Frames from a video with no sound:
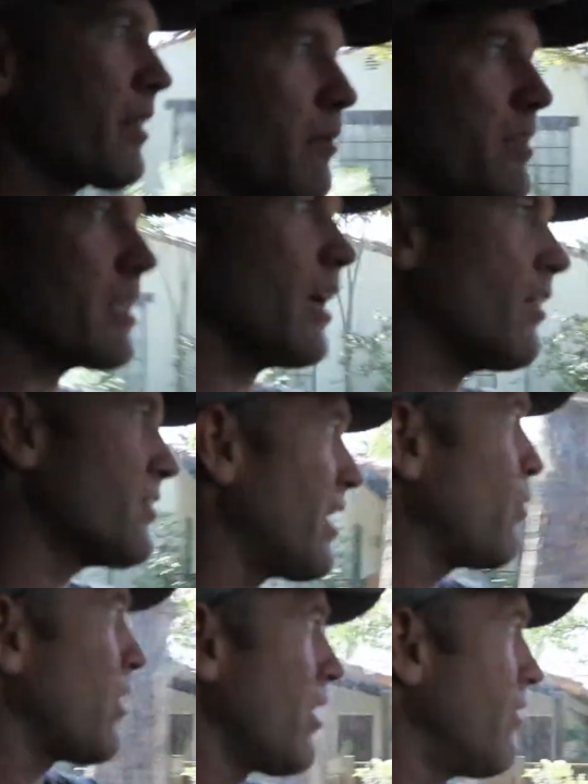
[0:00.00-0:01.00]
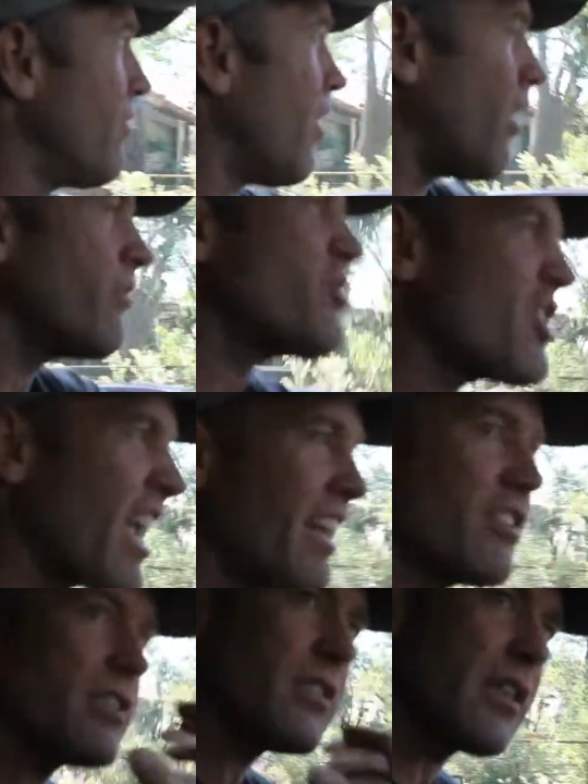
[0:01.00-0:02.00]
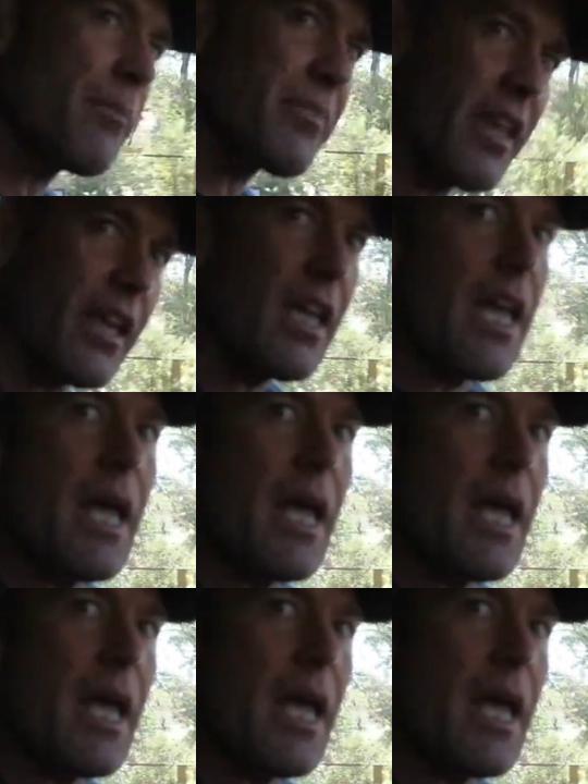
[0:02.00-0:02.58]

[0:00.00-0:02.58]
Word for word: themselves. They want to evolve, change. Something